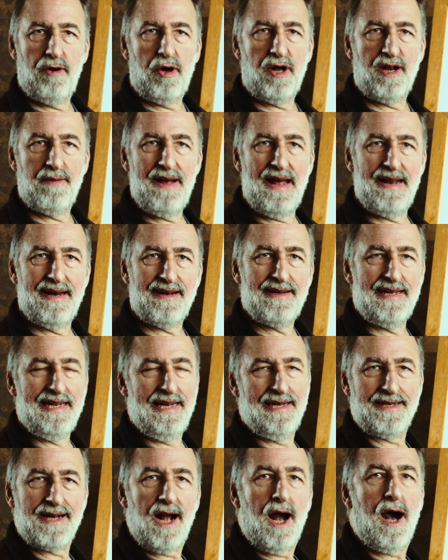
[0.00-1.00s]
automatically,
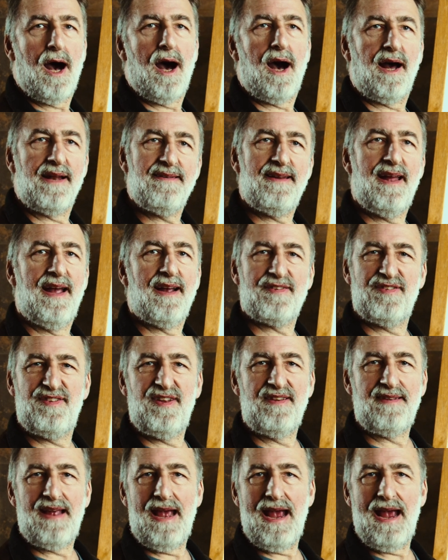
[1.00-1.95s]
and context is